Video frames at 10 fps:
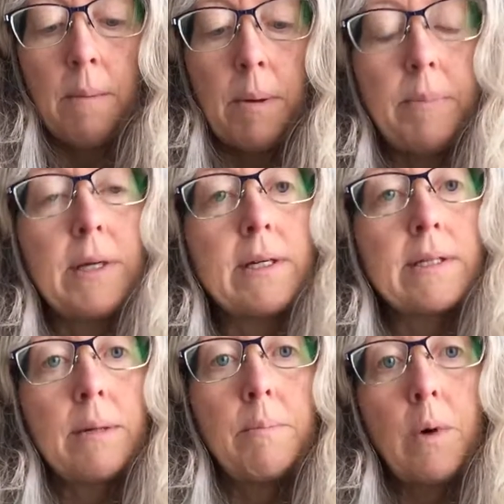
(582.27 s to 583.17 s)
But because
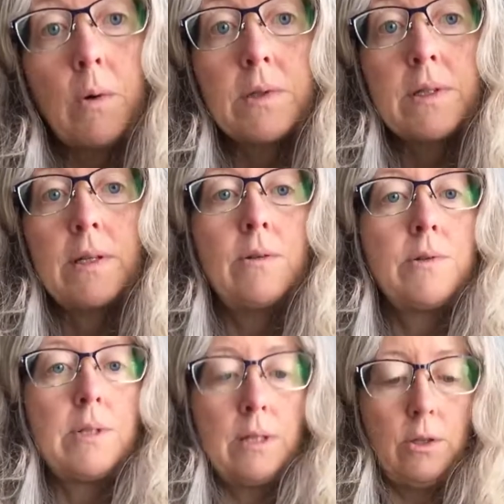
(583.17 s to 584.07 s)
I mostly
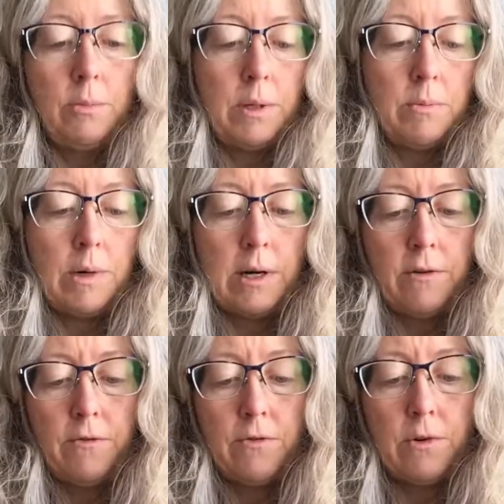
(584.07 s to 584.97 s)
use the aluminum wire
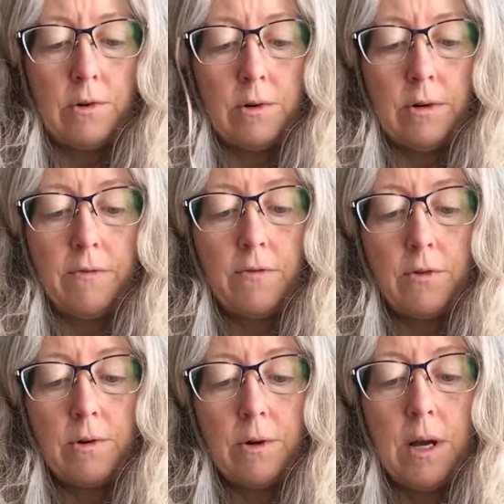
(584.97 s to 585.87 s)

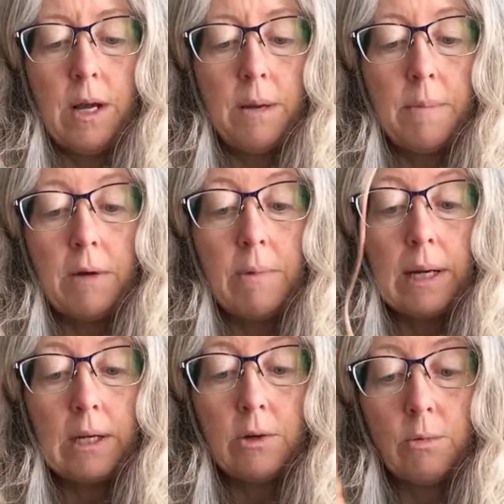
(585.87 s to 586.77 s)
for my
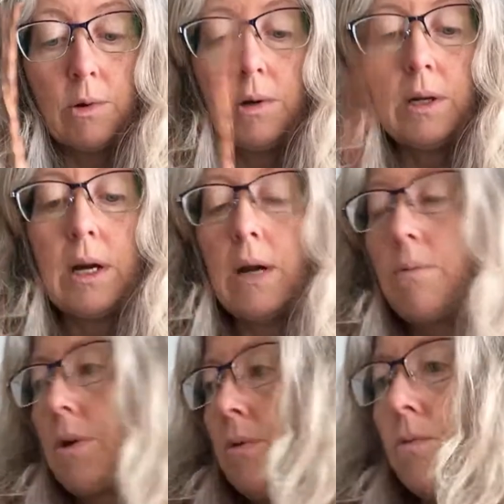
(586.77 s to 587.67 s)
regular work, I
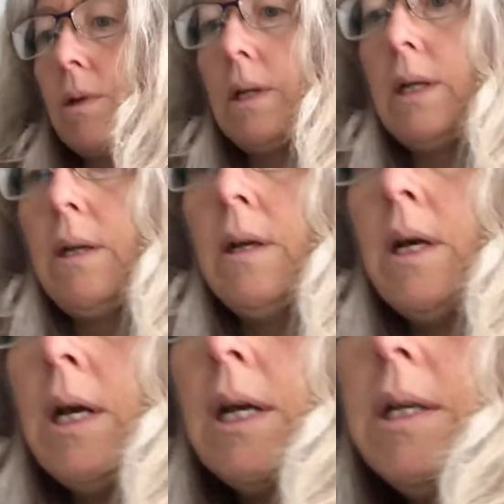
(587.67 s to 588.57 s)
wouldn't really
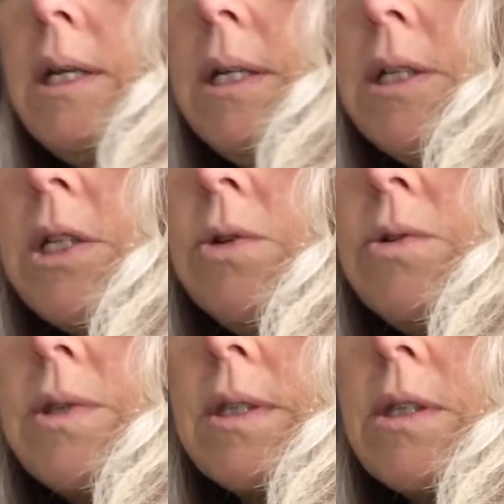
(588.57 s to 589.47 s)
need to
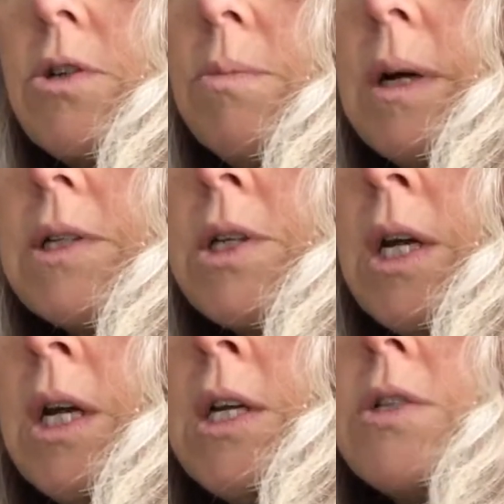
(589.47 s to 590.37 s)
use this too much.
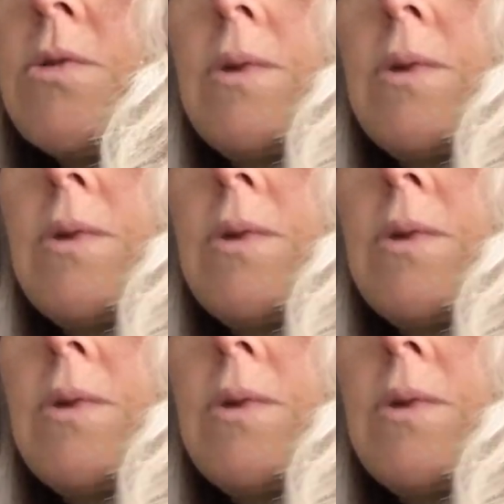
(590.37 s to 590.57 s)
So